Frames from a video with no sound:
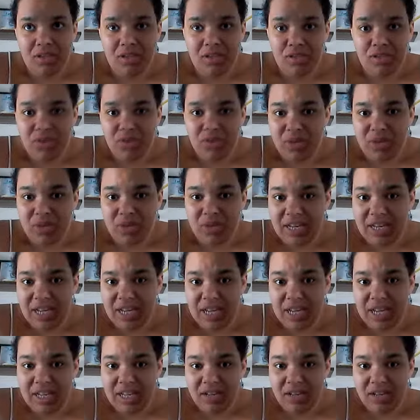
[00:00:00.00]

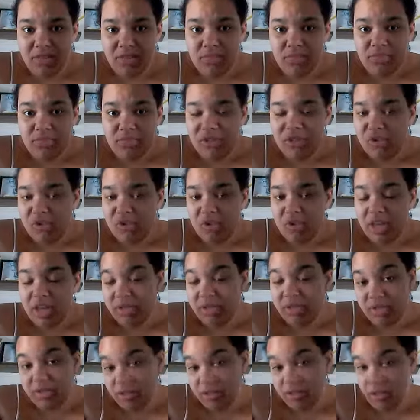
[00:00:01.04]
$2.99,
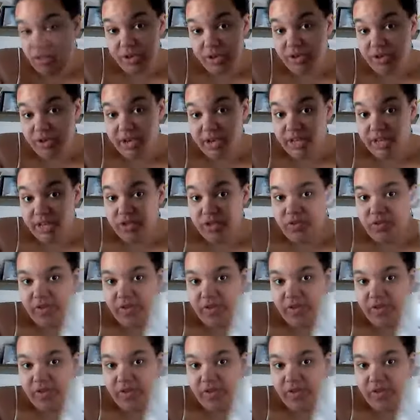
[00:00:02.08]
or you could get 2